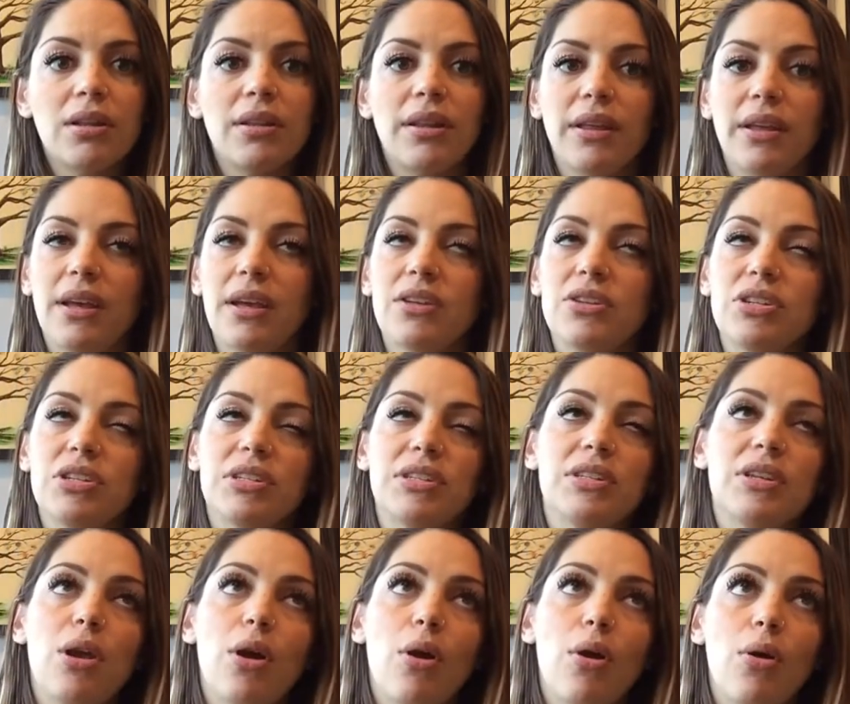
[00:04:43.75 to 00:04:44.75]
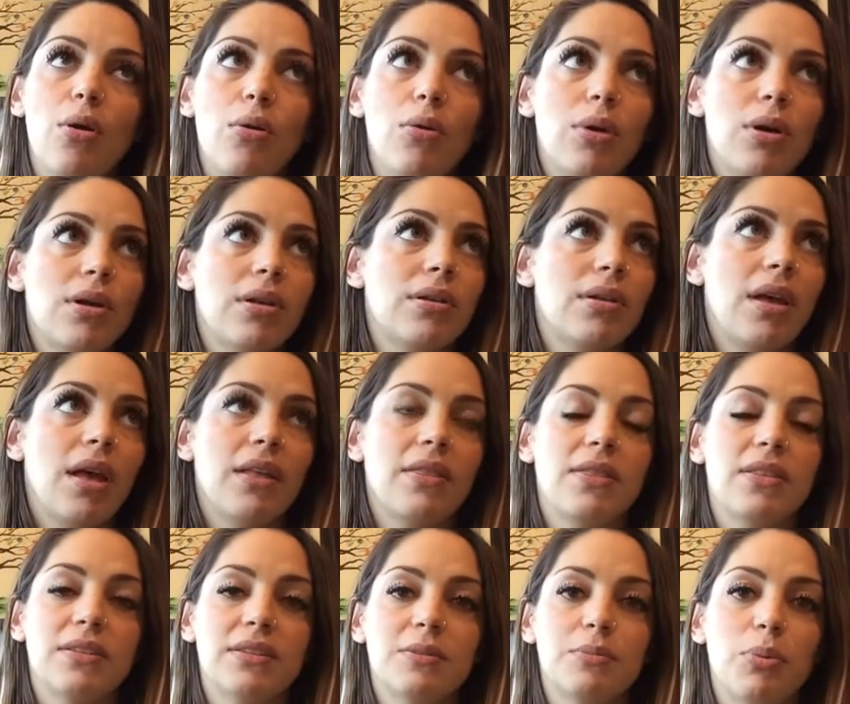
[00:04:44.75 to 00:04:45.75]
Like, I just know
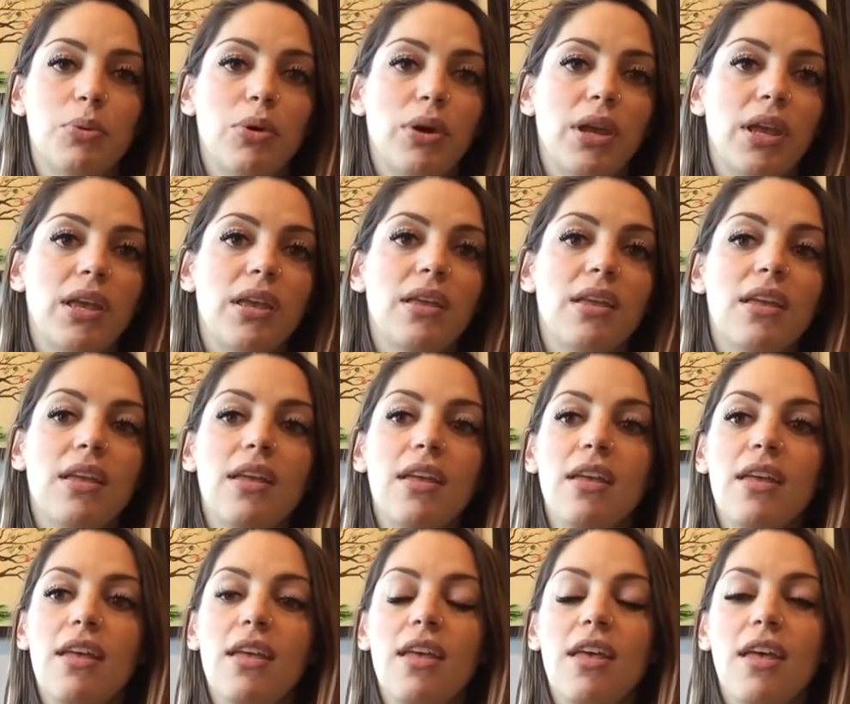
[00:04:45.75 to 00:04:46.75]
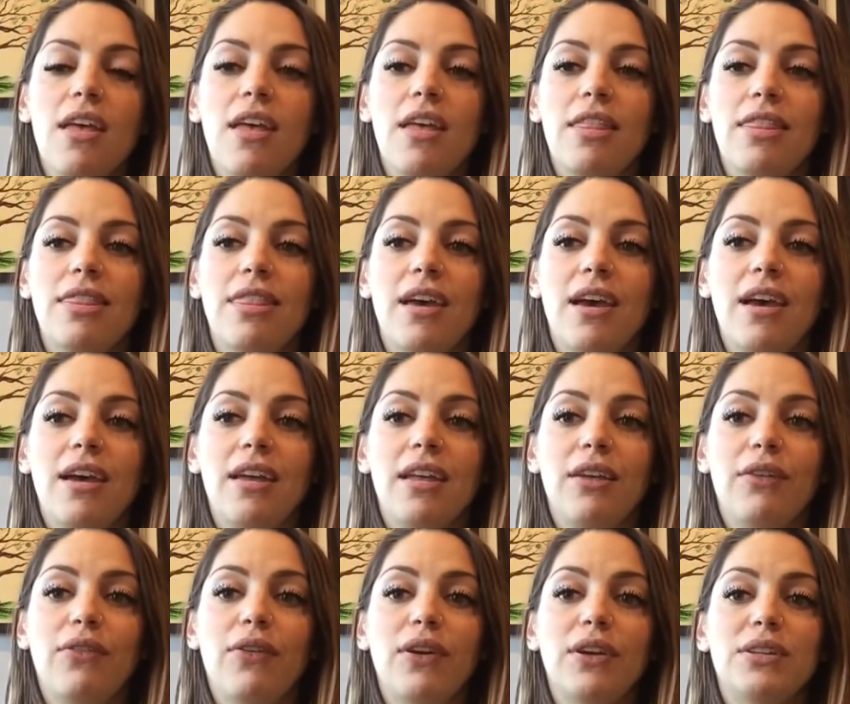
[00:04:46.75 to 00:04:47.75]
at this point that
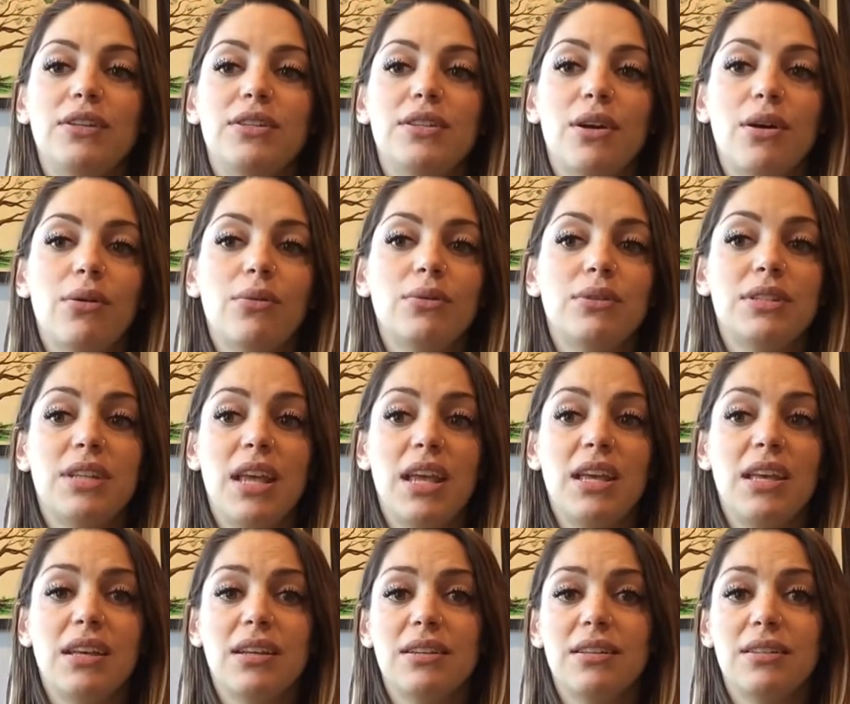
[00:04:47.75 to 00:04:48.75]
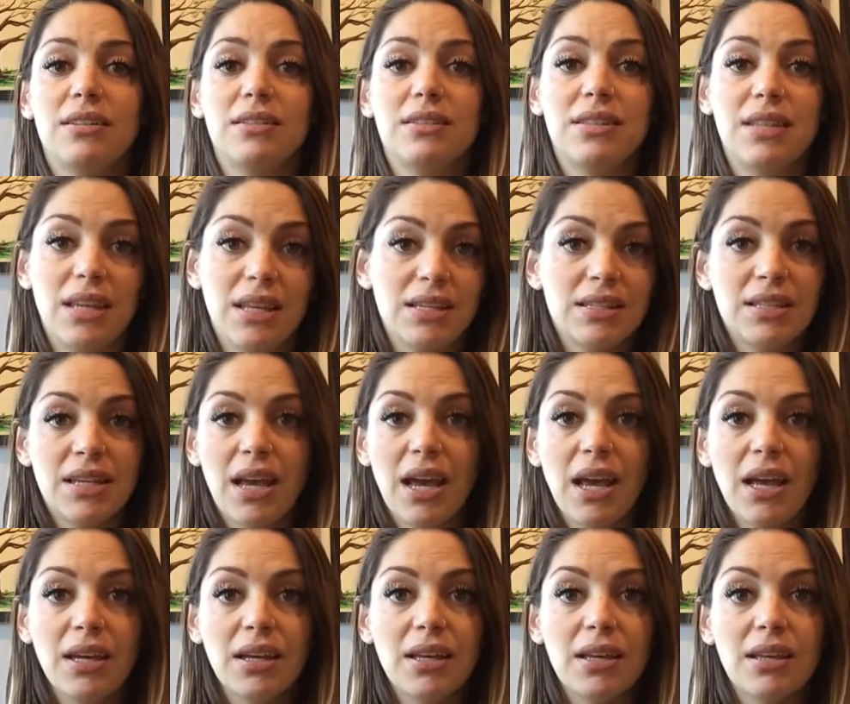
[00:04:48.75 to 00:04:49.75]
if I don't take
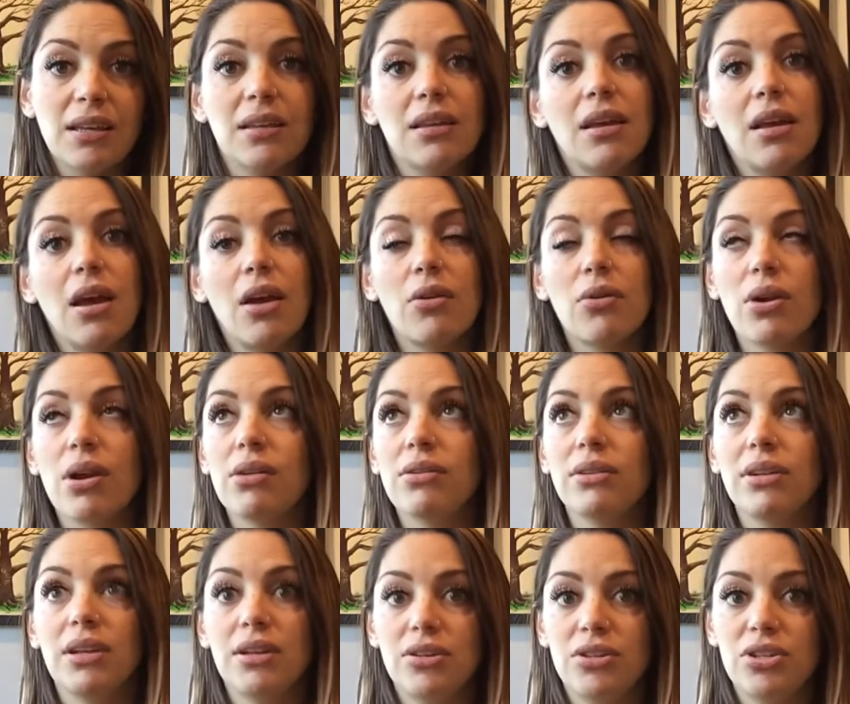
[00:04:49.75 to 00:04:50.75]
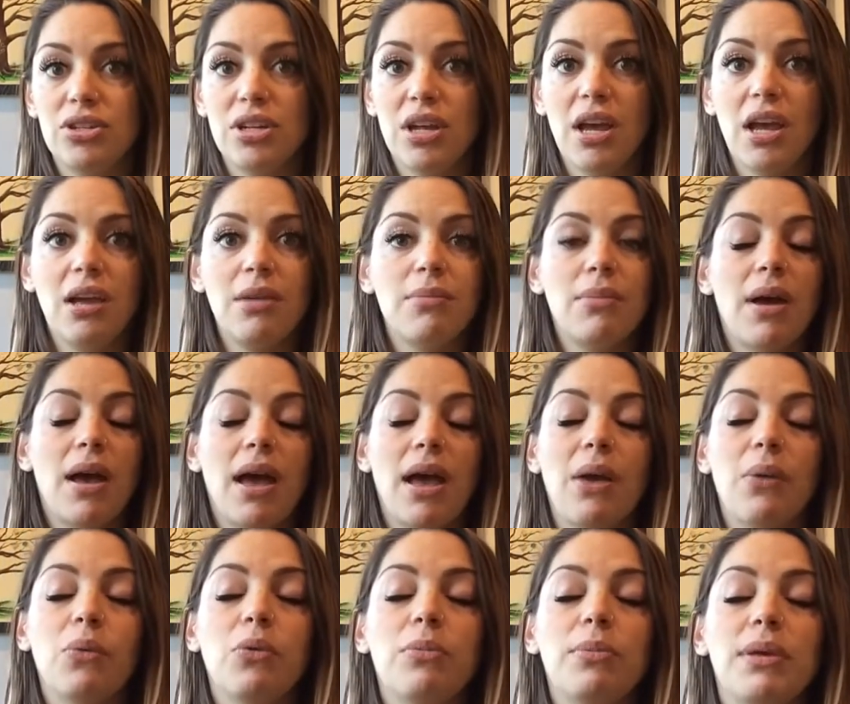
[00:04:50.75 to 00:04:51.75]
Zantac around lunchtime,
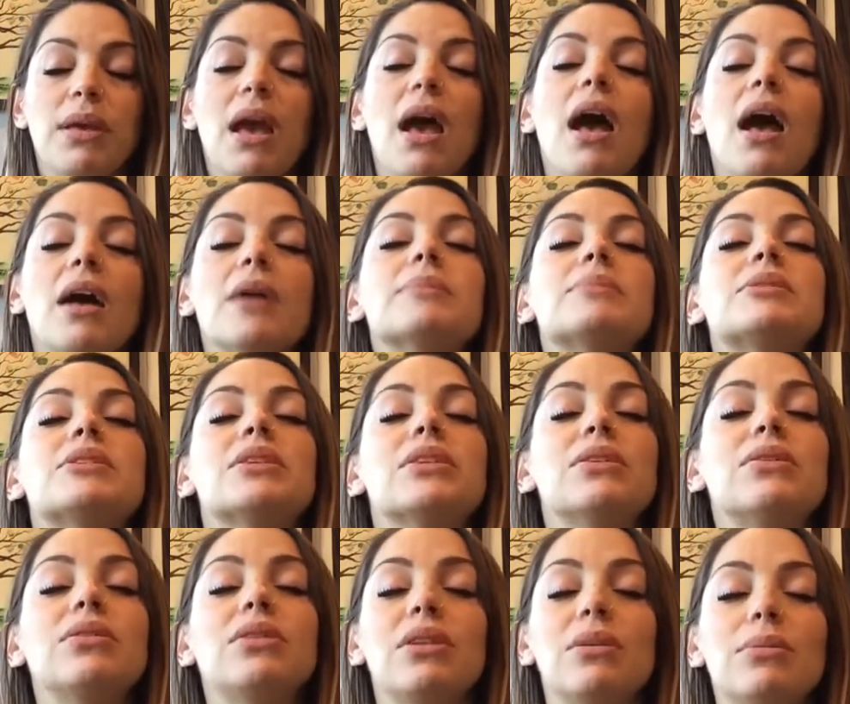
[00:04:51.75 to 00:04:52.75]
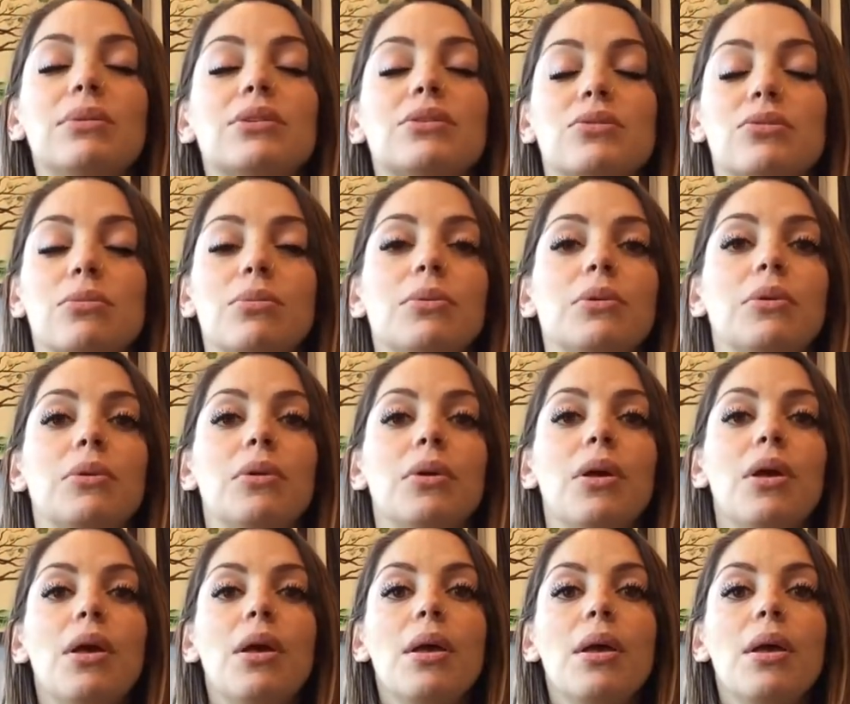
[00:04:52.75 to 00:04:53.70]
I will be absolutely miserable